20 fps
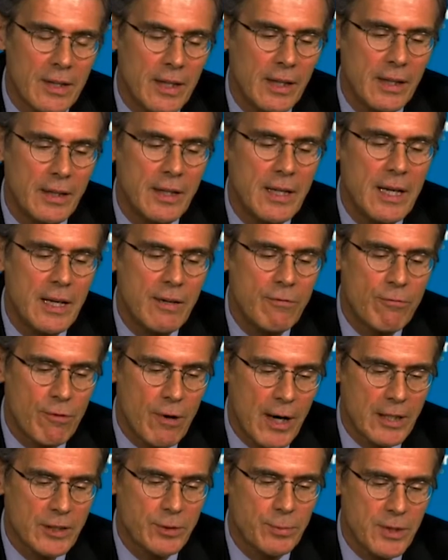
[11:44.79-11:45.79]
the need
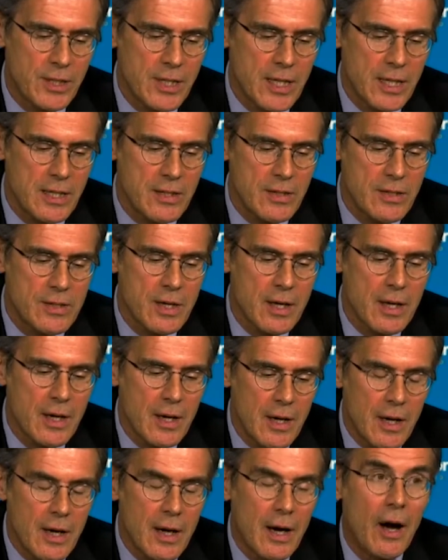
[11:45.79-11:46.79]
for expertise
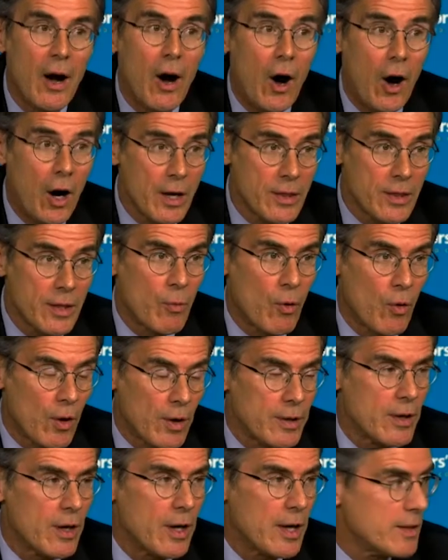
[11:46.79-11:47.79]
uh, on the
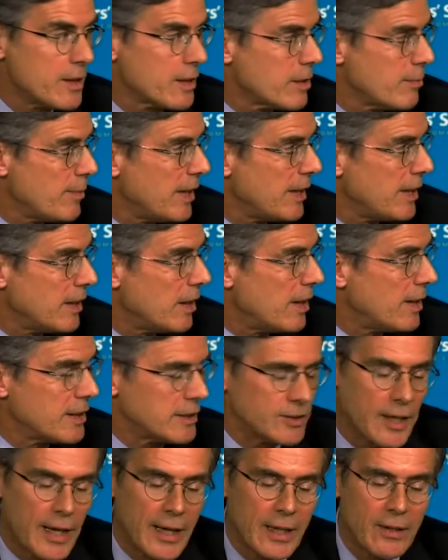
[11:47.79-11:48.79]
board and on the committee on
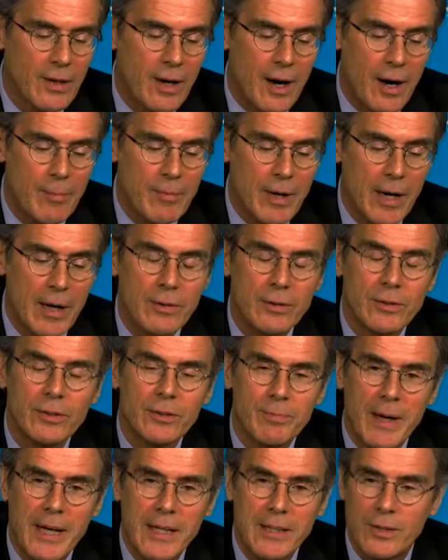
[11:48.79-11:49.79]
exec comp. I
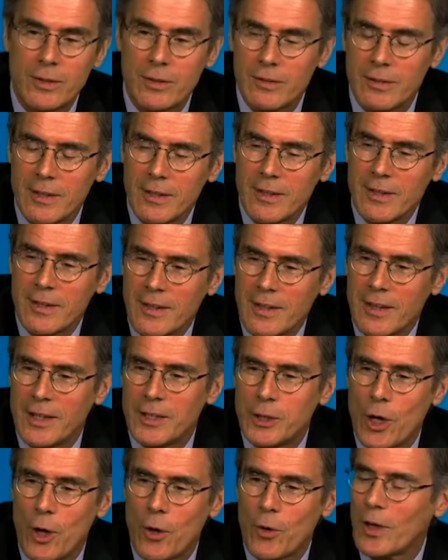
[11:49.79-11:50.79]
was made the a
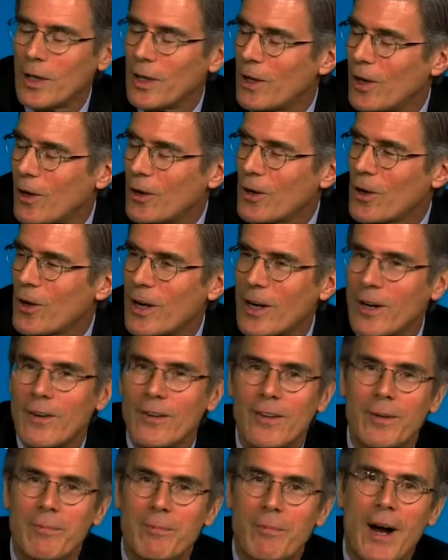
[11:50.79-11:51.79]
joke a little earlier
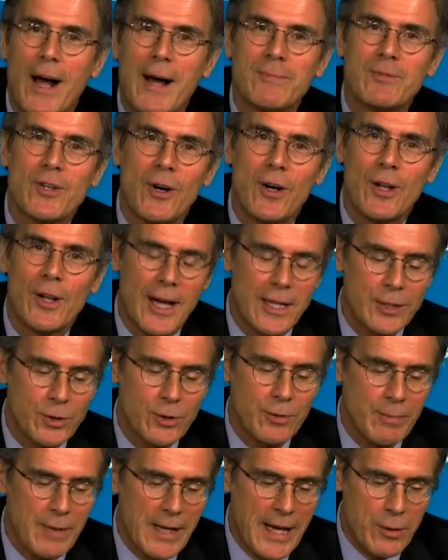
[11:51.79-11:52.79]
that perhaps all that
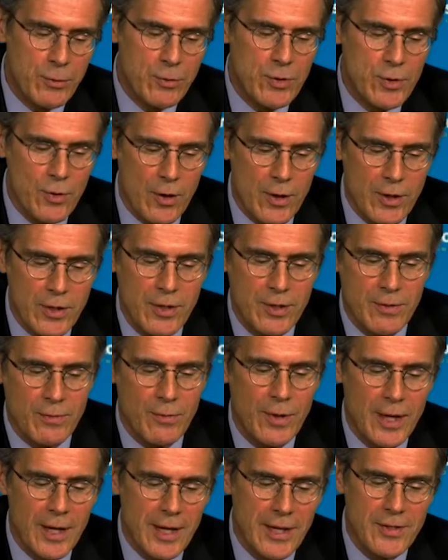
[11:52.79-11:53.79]
should be outsourced and
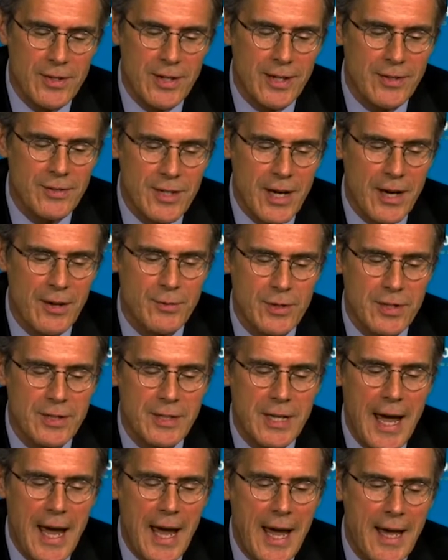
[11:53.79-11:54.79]
realize that sounds a
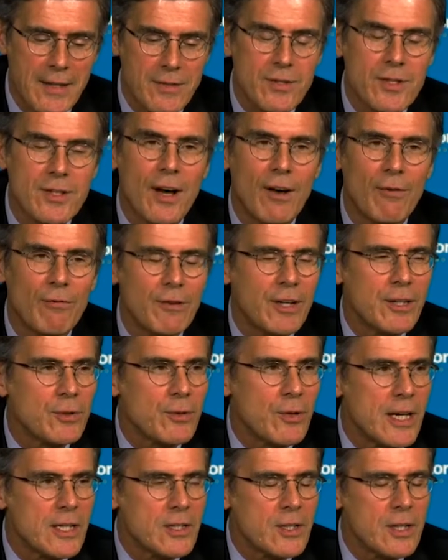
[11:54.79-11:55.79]
tad
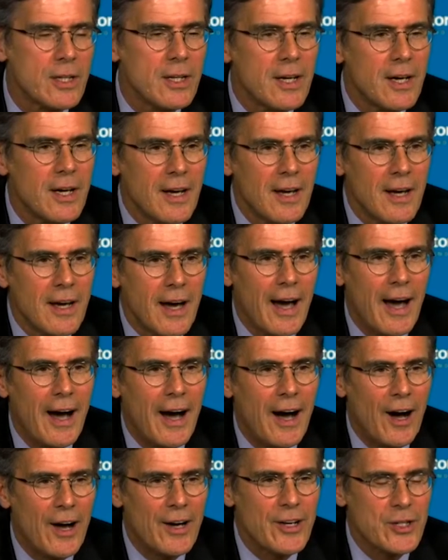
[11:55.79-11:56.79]
self-interested.
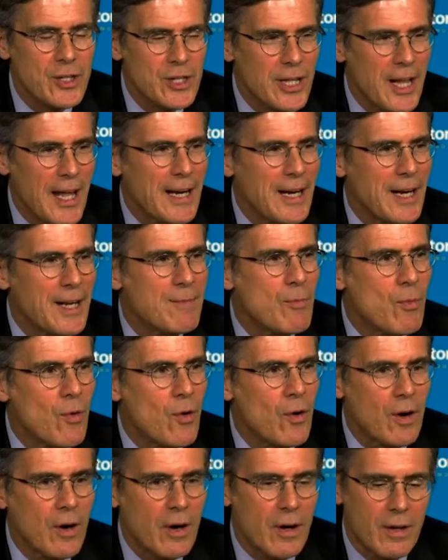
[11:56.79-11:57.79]
Uh, on a slightly
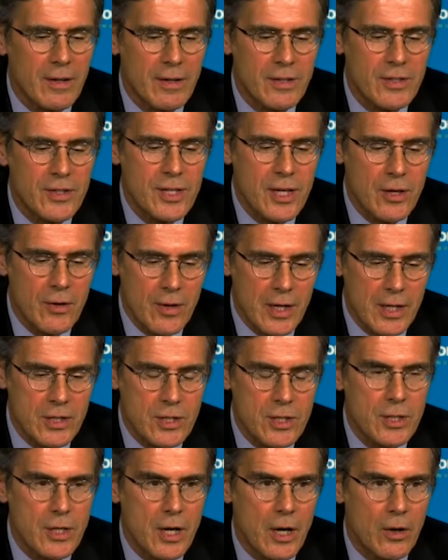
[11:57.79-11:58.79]
more
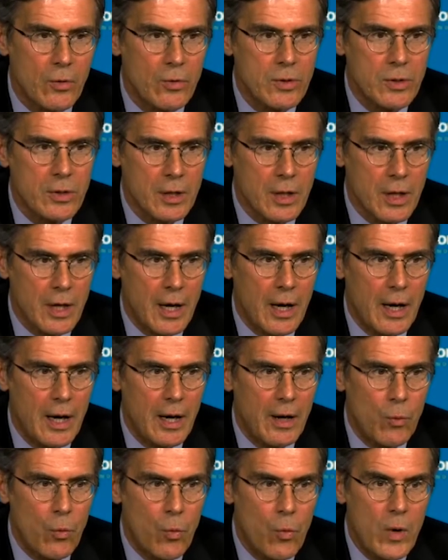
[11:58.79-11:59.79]
serious note,
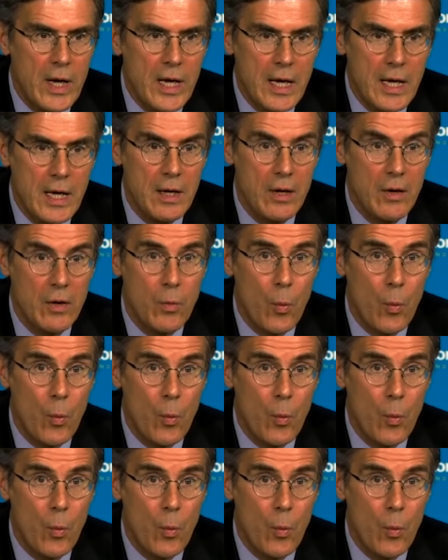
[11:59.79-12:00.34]
uh, we